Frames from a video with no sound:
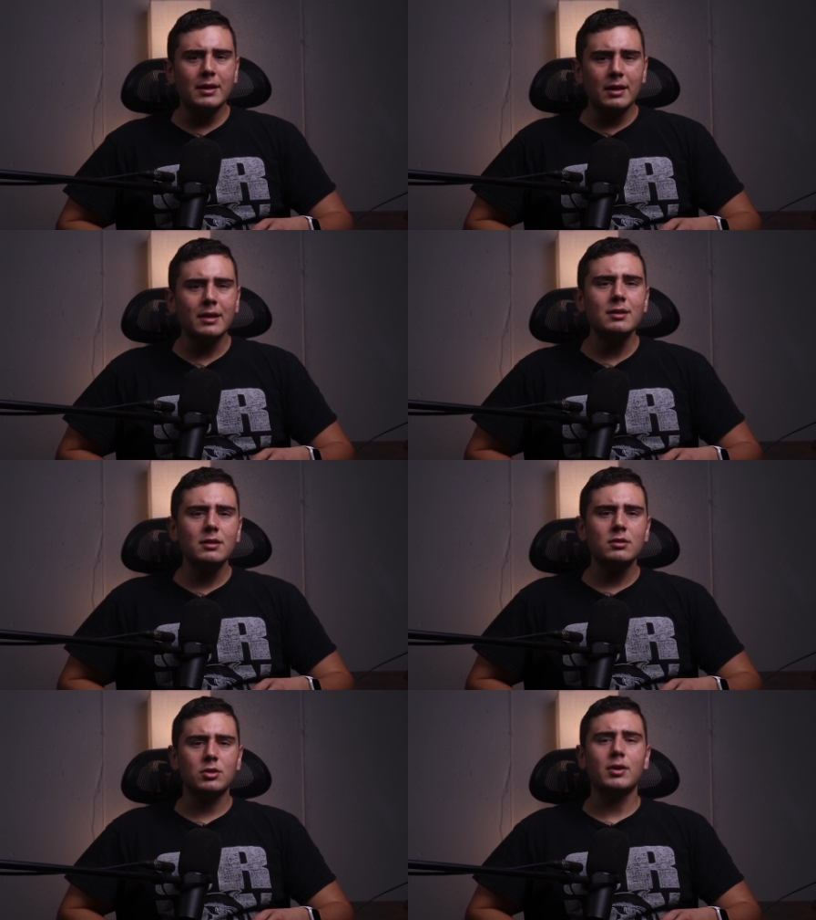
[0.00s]
They
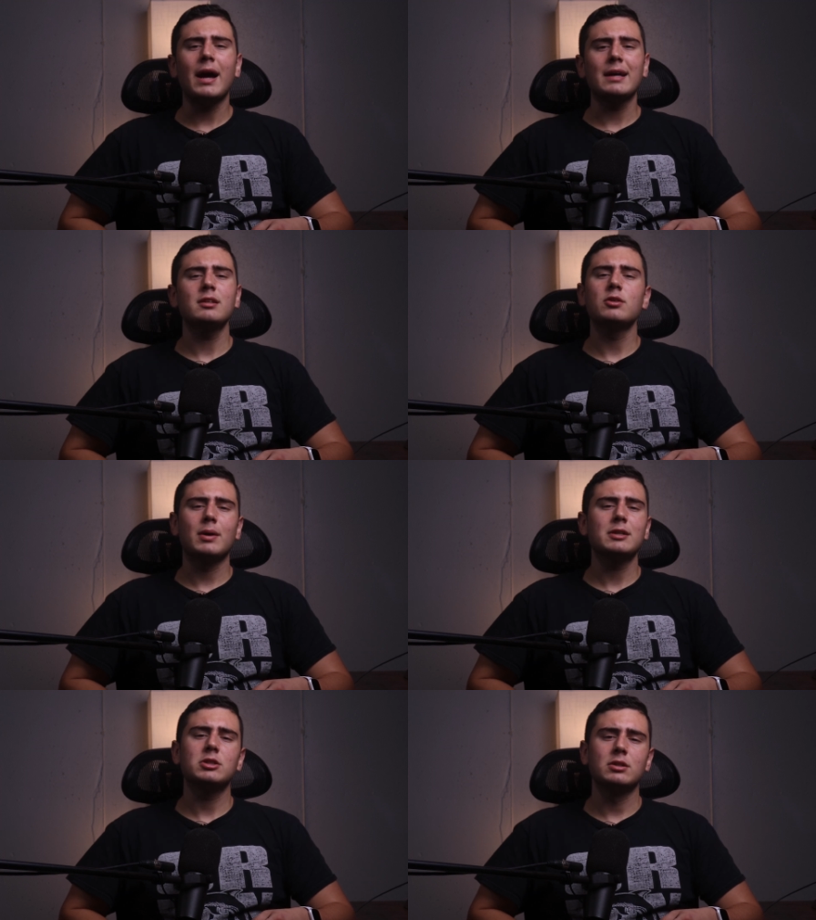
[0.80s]
then start asking
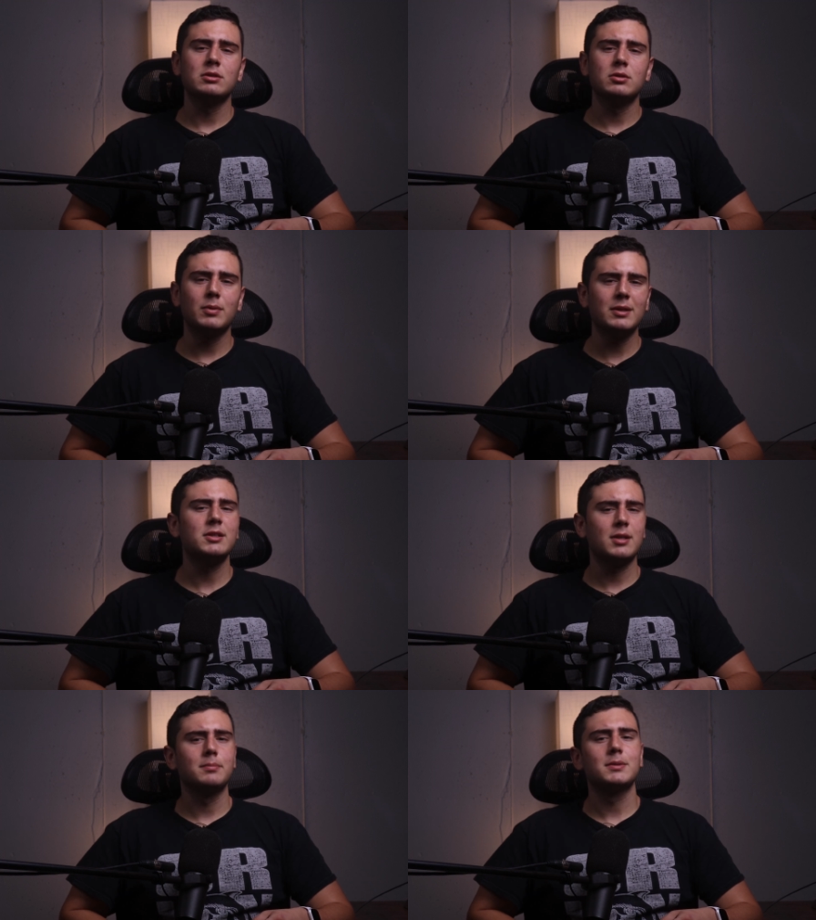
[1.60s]
questions
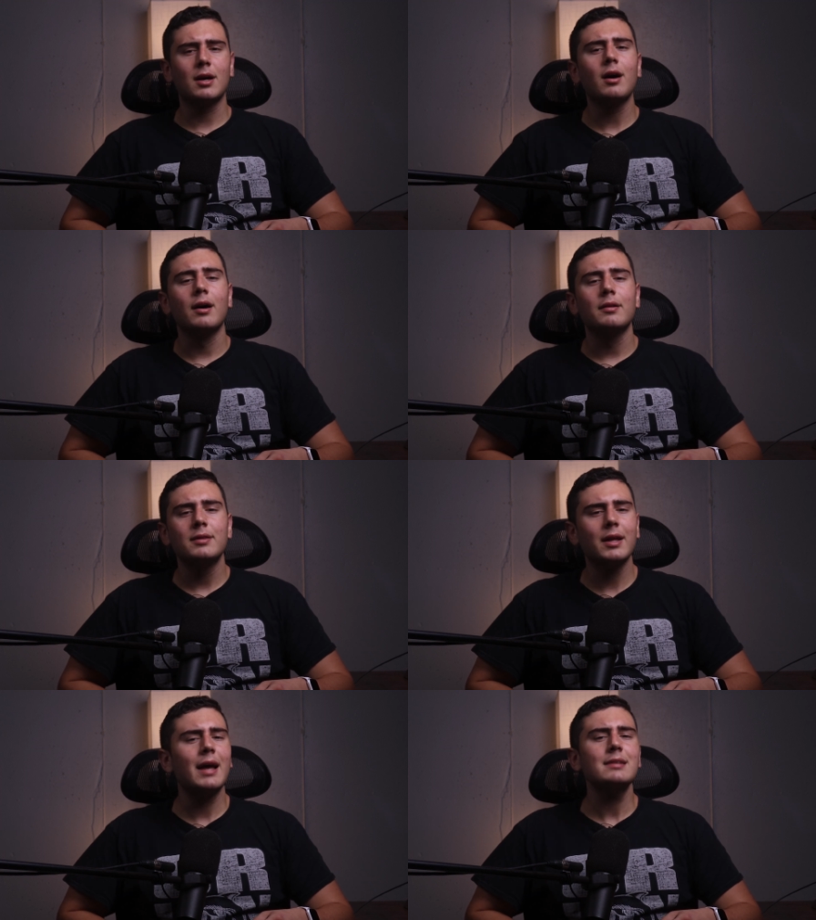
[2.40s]
with Tim Scott.
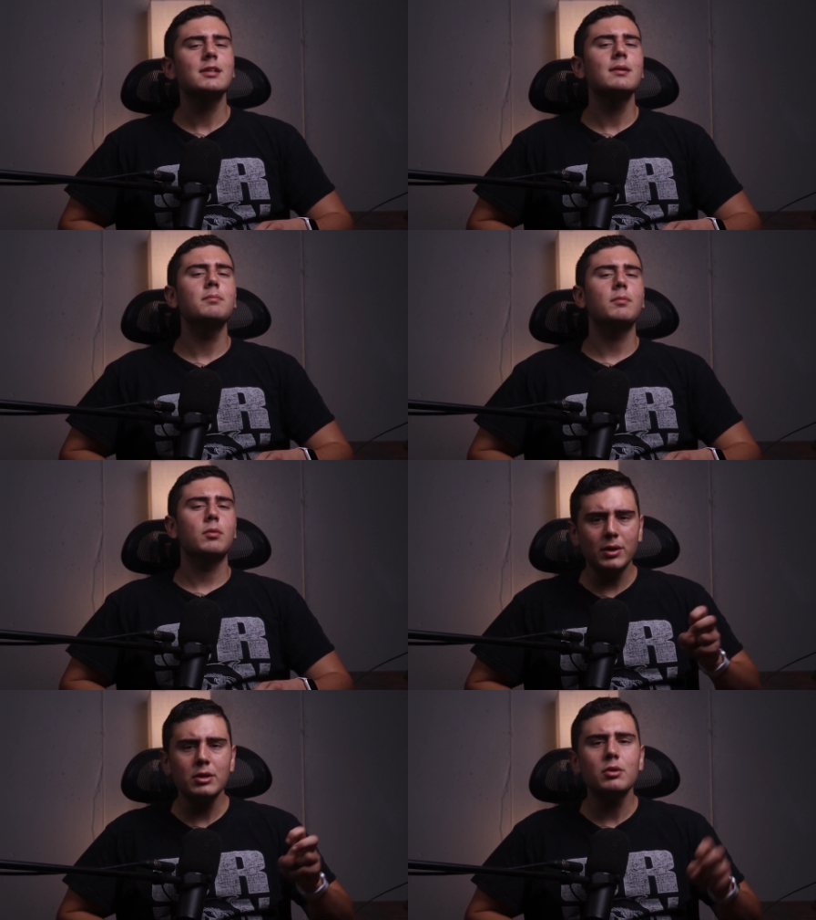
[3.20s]
They ask him,
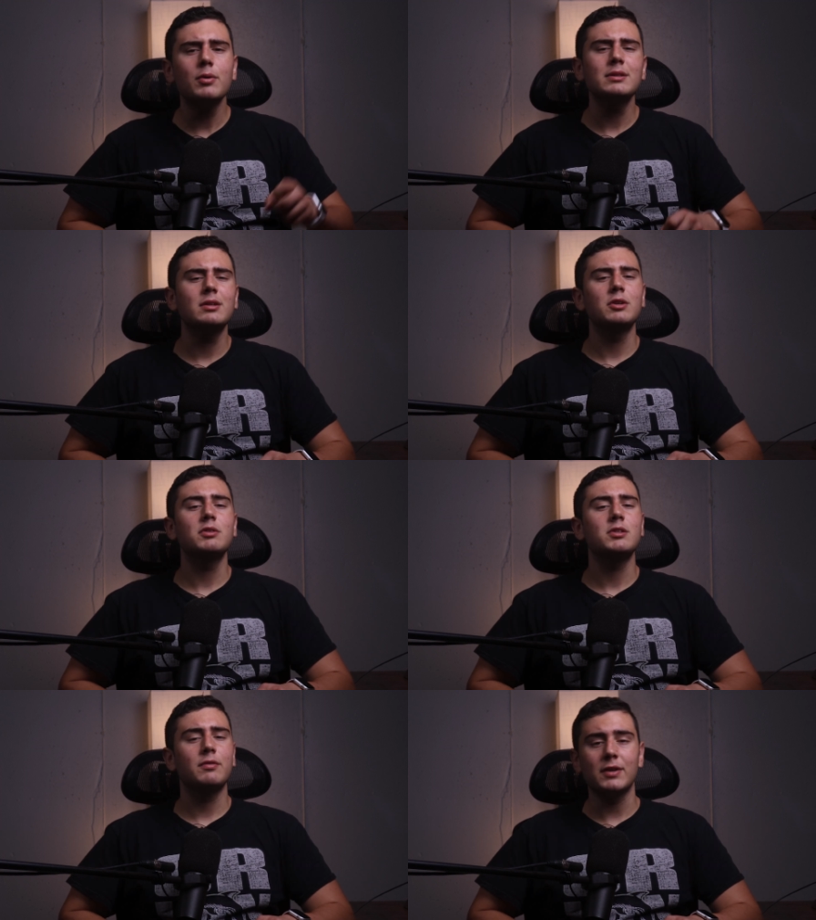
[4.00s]
What are you going to
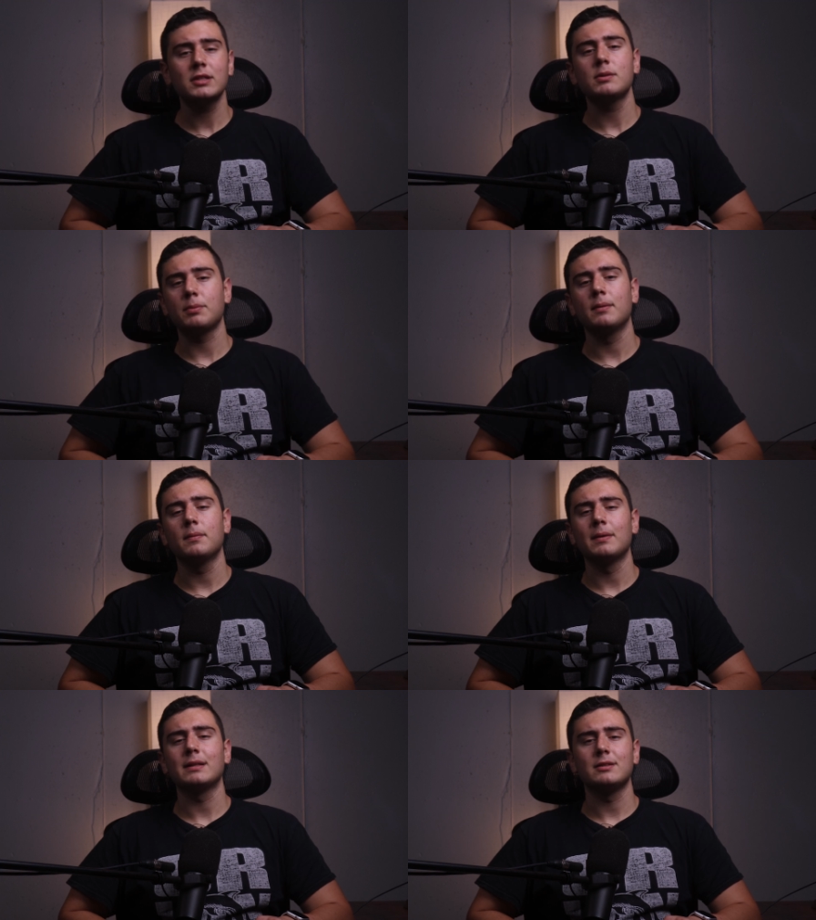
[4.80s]
do to fix the
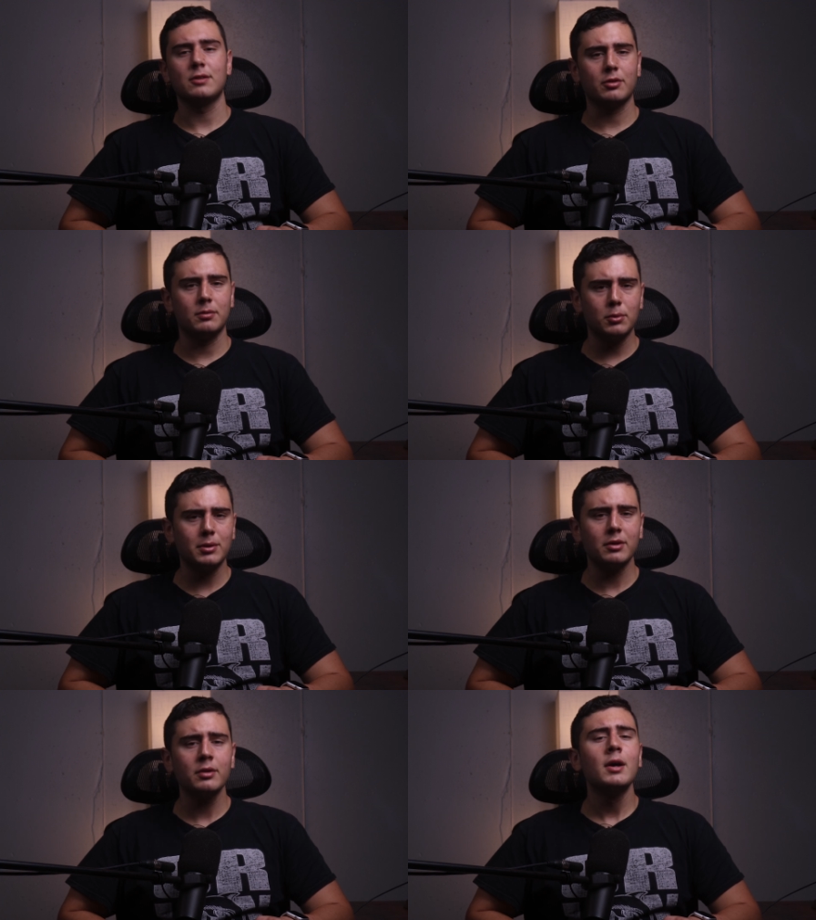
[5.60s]
problem at the southern
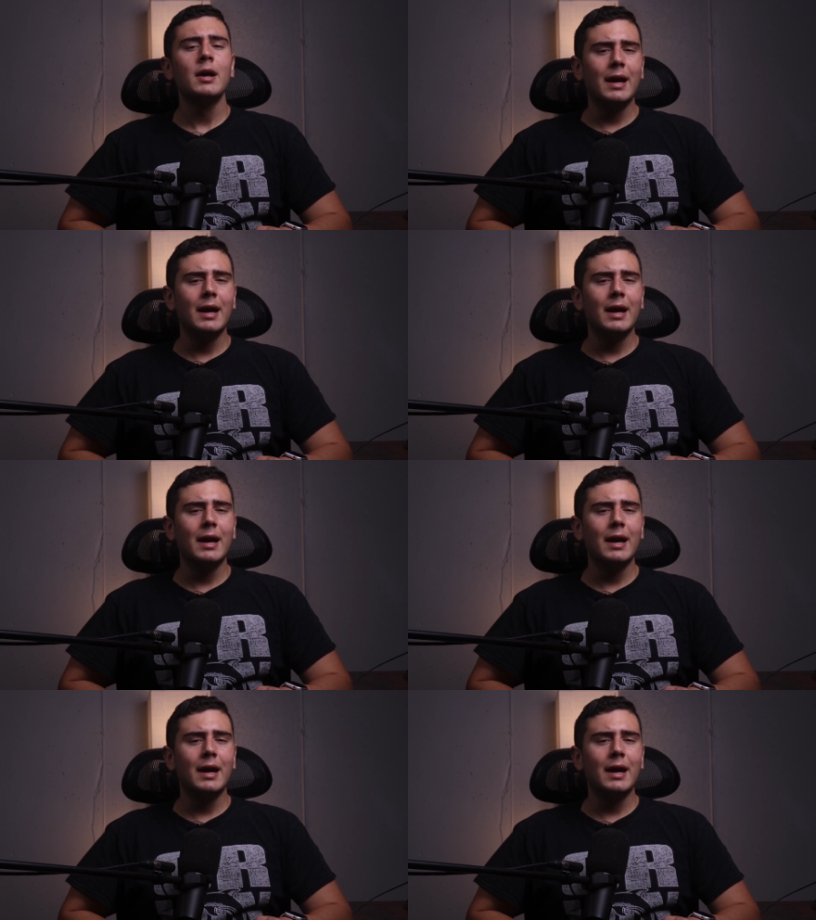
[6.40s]
border?